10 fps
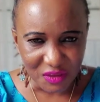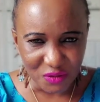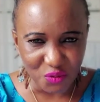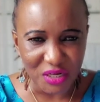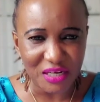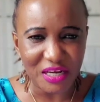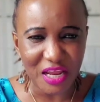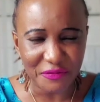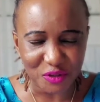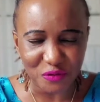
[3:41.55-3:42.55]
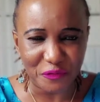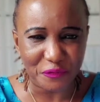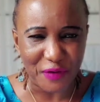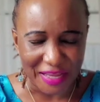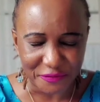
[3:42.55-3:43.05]
We were left to
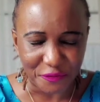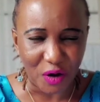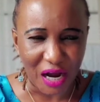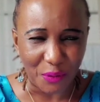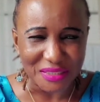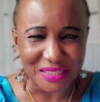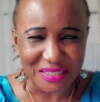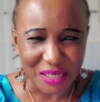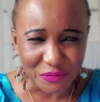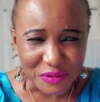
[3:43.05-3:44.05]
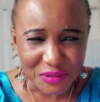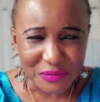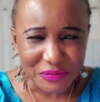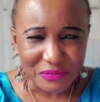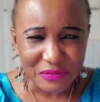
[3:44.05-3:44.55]
fight for ourselves,
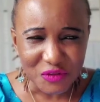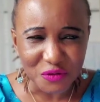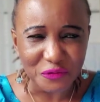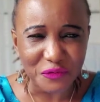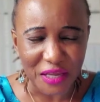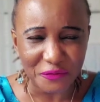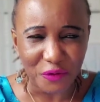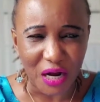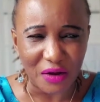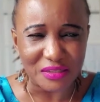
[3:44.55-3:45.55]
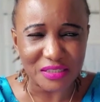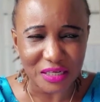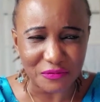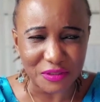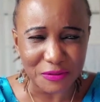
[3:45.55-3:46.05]
to fend for
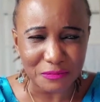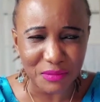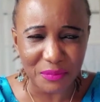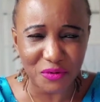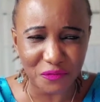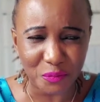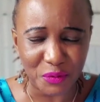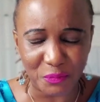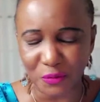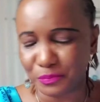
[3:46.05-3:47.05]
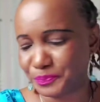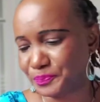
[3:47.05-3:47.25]
ourselves, my beautiful people.